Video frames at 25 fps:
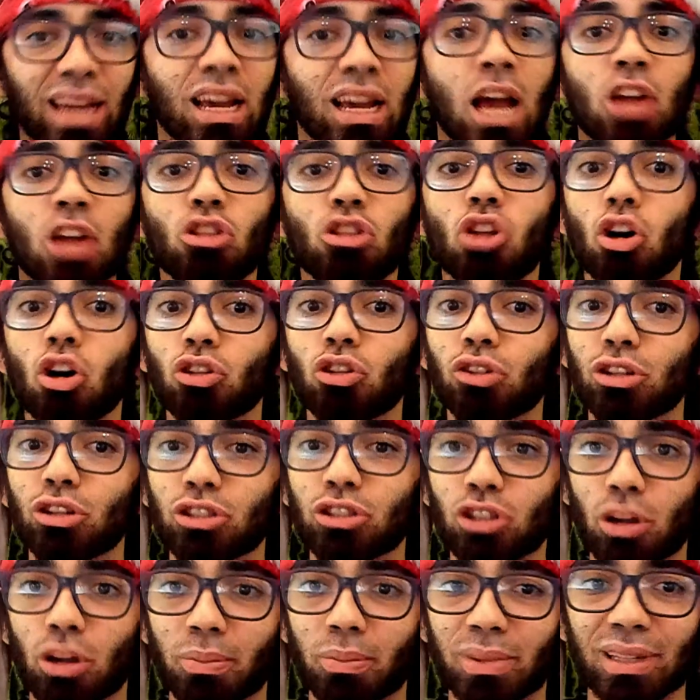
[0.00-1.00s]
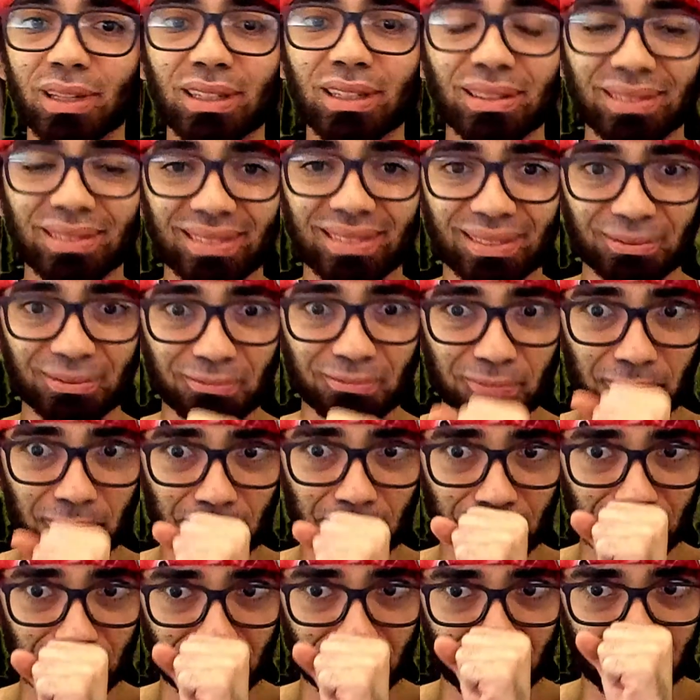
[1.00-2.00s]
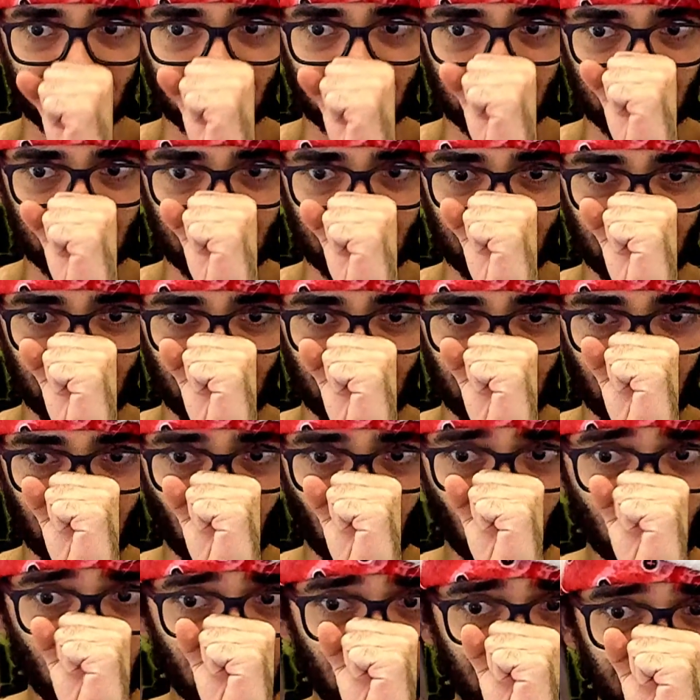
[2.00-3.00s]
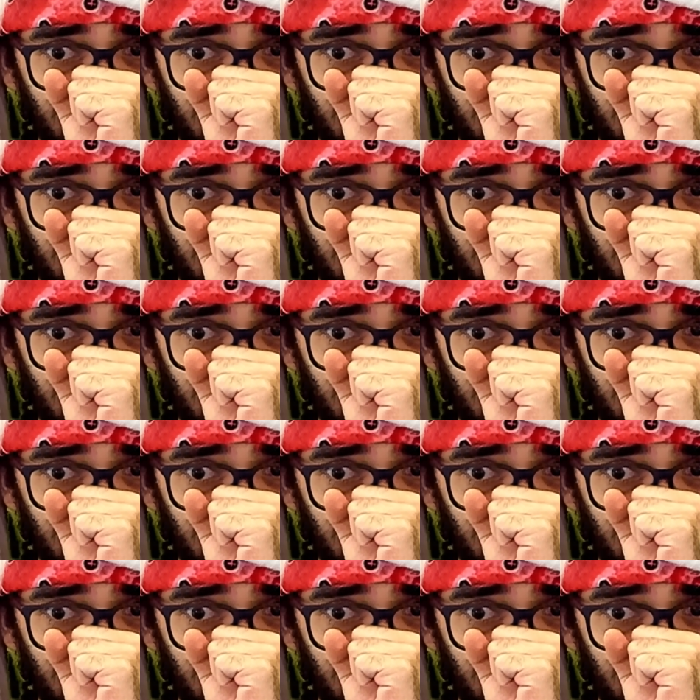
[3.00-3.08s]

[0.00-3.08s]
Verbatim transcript: No, don't stop. Uh, don't.